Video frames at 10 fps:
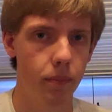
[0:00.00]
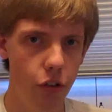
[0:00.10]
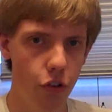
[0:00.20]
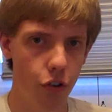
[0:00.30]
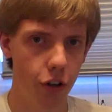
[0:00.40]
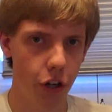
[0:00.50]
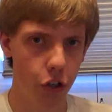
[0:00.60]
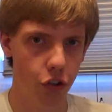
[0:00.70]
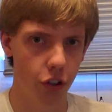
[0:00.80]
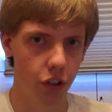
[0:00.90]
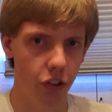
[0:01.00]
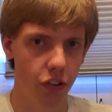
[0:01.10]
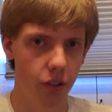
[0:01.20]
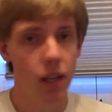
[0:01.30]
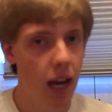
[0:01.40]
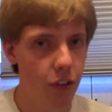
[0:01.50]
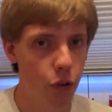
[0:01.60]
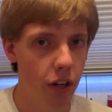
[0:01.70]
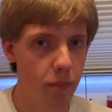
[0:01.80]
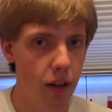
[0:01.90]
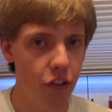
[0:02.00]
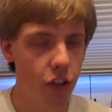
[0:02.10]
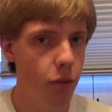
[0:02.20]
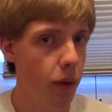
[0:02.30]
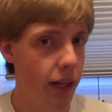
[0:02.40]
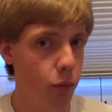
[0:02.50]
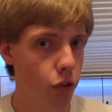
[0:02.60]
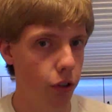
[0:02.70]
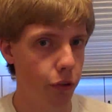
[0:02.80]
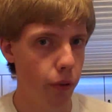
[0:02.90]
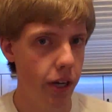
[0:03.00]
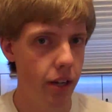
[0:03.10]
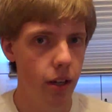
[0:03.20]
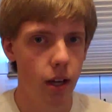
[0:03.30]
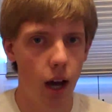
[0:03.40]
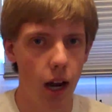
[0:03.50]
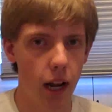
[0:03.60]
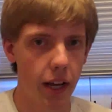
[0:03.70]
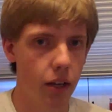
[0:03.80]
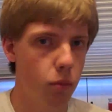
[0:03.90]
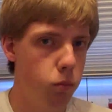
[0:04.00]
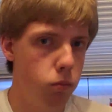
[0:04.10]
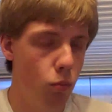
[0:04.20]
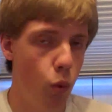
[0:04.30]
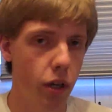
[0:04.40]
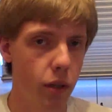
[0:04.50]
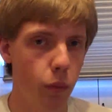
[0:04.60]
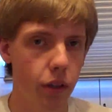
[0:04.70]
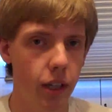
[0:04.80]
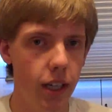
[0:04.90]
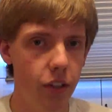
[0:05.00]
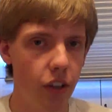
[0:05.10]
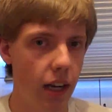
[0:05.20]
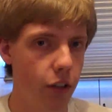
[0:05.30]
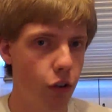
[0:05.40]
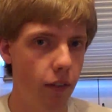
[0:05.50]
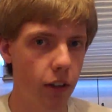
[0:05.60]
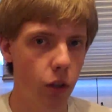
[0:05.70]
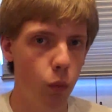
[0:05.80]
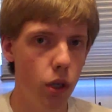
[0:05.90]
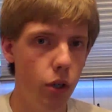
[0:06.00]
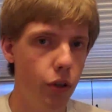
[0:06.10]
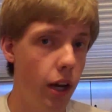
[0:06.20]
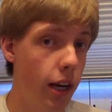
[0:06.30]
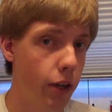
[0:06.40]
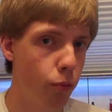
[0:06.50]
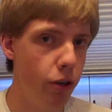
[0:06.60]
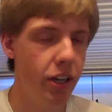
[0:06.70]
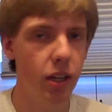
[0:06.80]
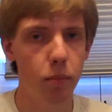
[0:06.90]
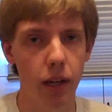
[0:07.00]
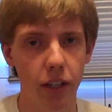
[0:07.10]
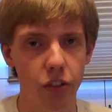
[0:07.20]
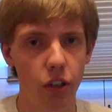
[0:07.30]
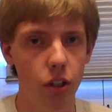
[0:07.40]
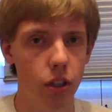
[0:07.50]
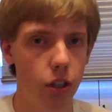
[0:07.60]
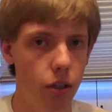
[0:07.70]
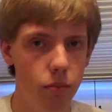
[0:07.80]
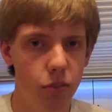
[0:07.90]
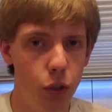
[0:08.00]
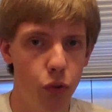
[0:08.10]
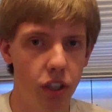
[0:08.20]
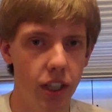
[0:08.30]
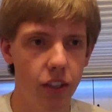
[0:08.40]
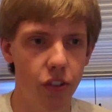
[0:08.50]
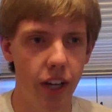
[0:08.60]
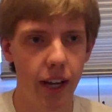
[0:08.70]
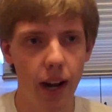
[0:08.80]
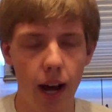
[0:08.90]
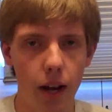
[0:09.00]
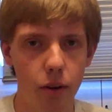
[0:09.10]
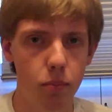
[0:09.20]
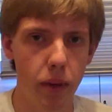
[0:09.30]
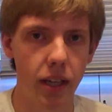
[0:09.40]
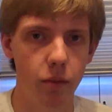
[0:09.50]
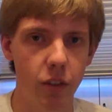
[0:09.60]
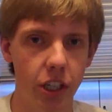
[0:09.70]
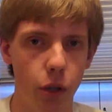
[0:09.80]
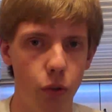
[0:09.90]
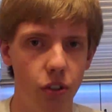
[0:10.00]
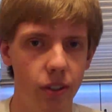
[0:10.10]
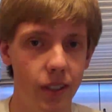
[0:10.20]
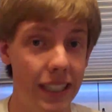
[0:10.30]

Introductions. As already mentioned, my name is Chris Reed. I like working with kids, I like traveling the world, I like reading, playing soccer, using the internet, and making videos.